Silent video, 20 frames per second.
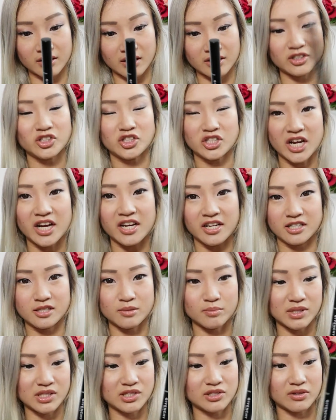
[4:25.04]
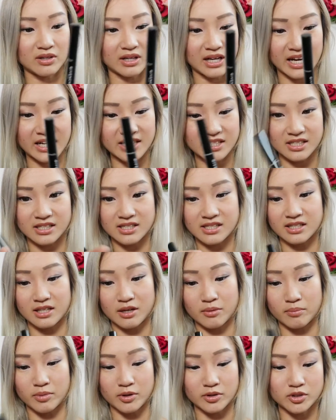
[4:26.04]
The shade is Mr. Light. It's
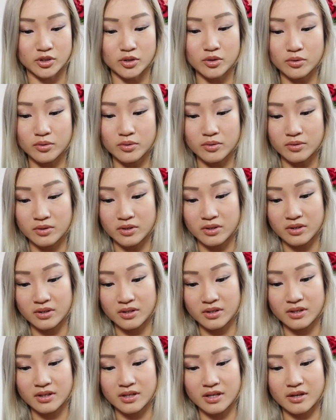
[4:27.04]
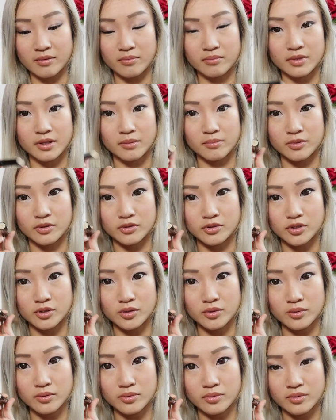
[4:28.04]
number 2. Yeah, number
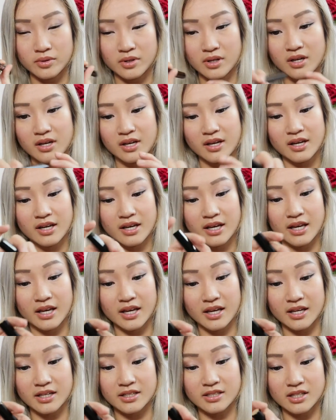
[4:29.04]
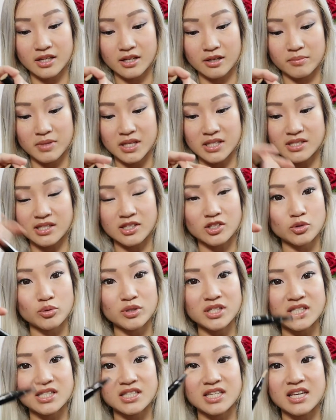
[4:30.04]
2. And it's a
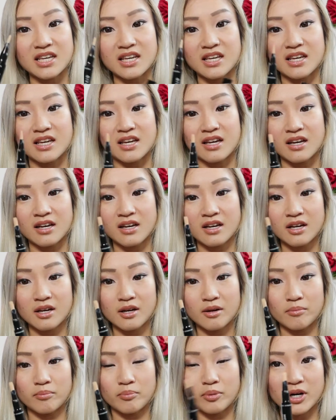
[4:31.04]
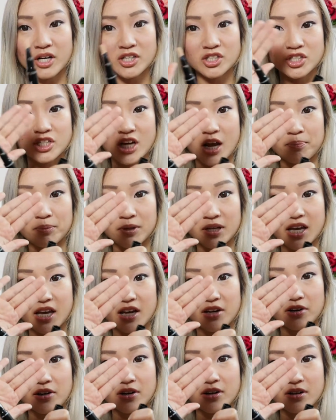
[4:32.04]
twisty brush
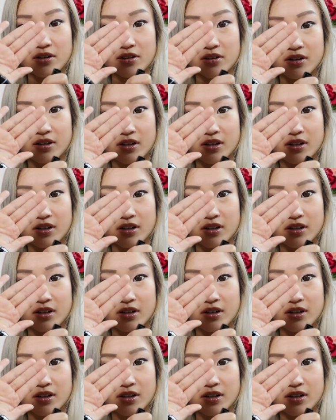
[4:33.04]
applicator,